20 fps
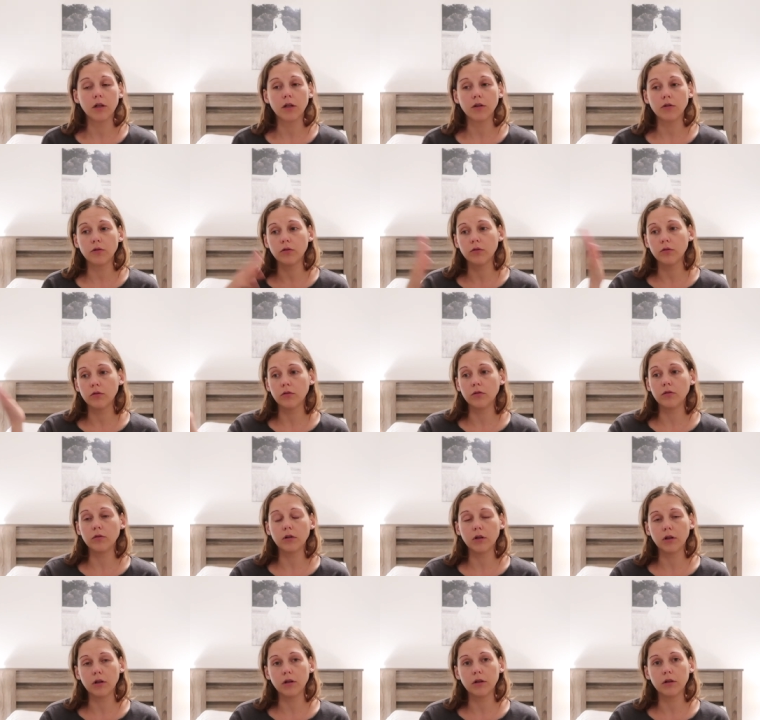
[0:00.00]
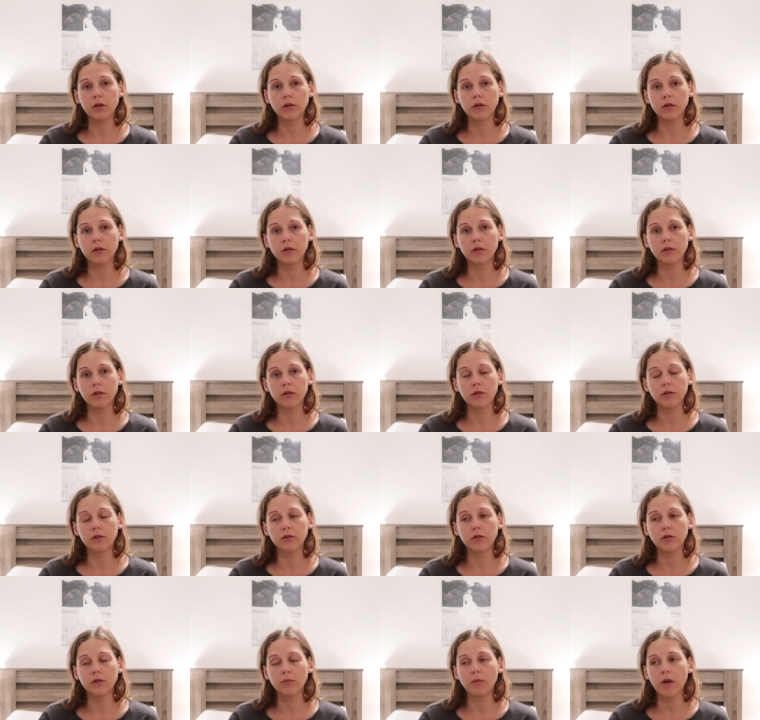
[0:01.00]
into uh,
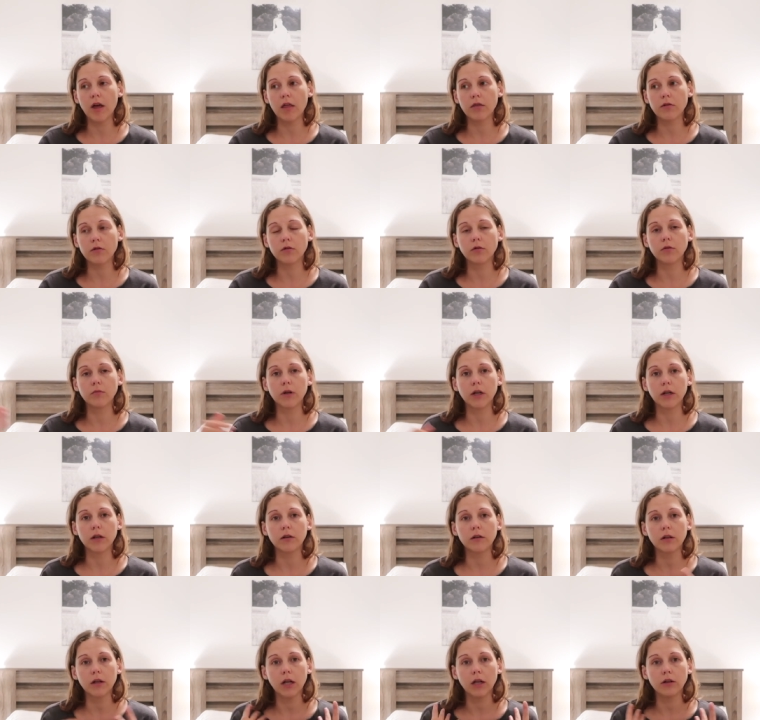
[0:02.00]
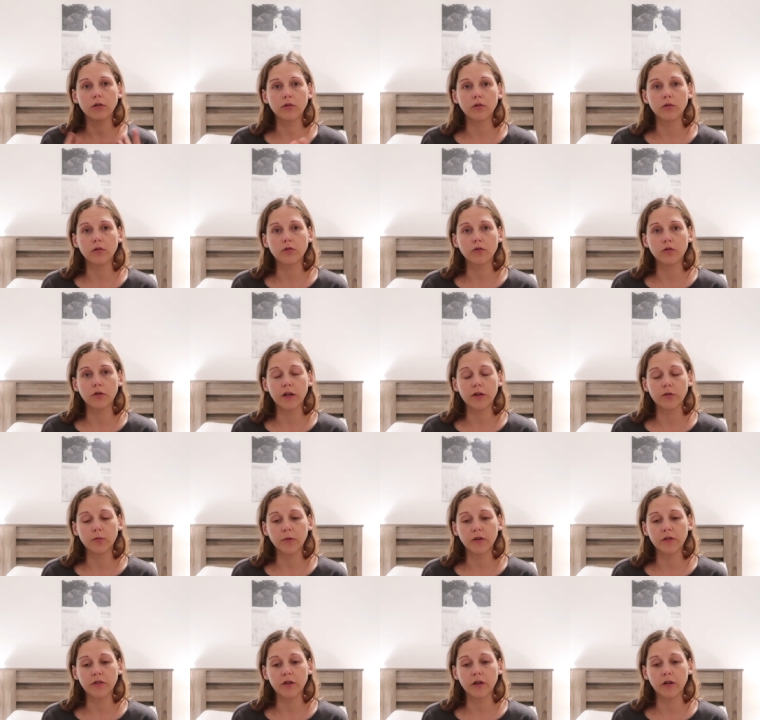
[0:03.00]
to the bathroom and had to dress
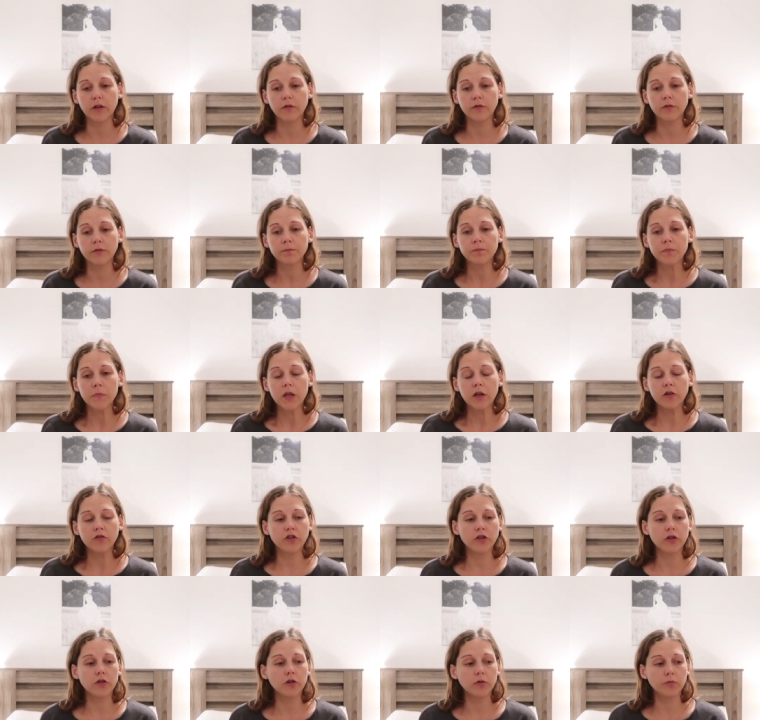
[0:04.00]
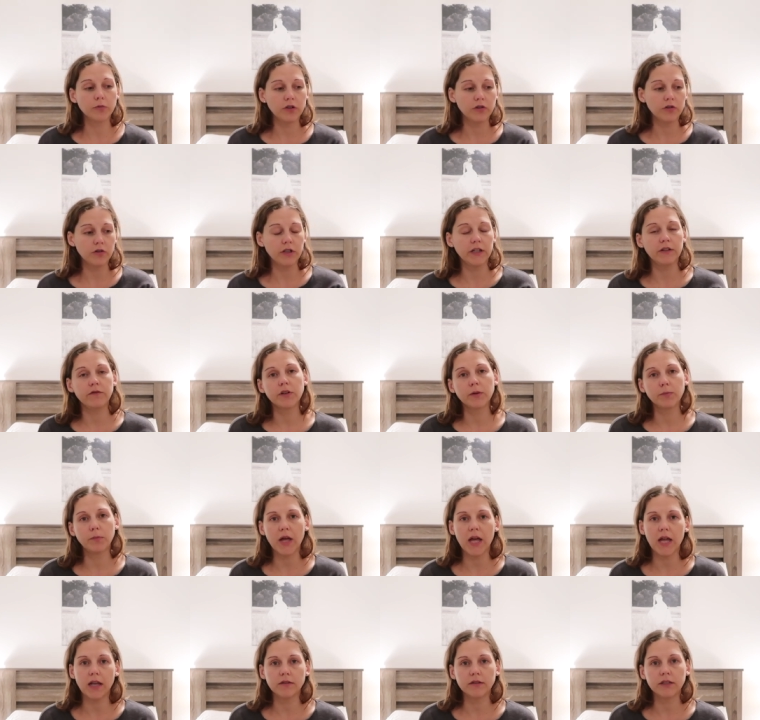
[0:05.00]
myself. She told me to leave the
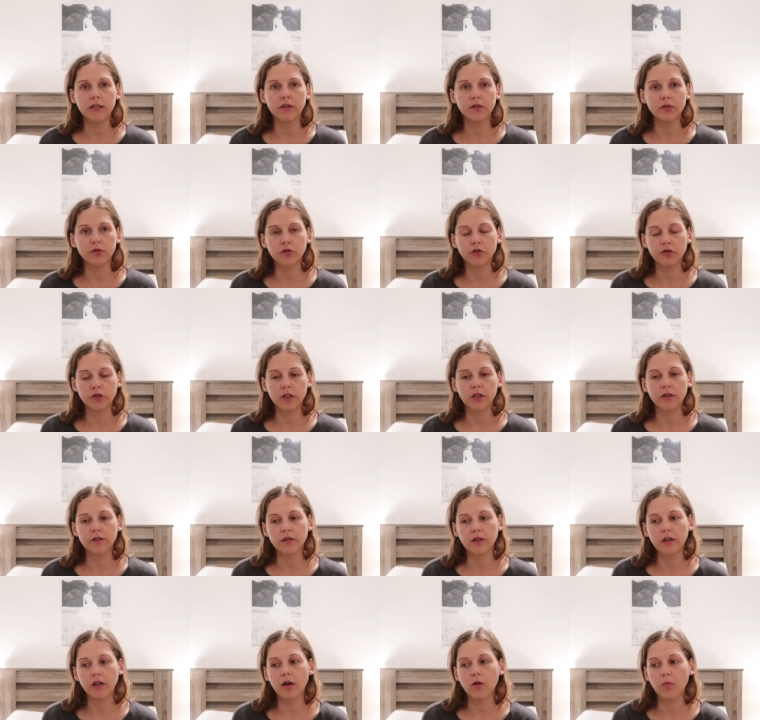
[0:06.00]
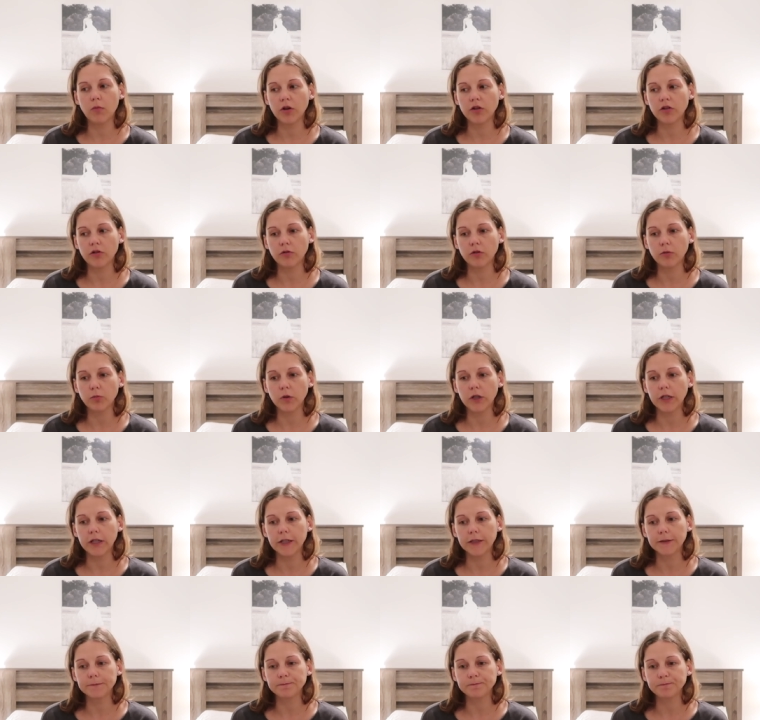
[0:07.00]
pad there so she can see how much I was
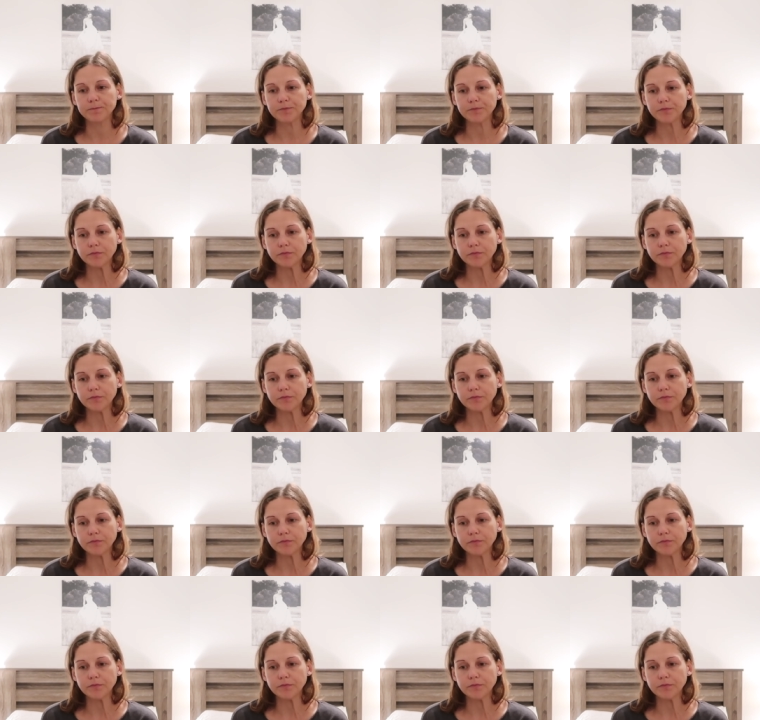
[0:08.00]
bleeding.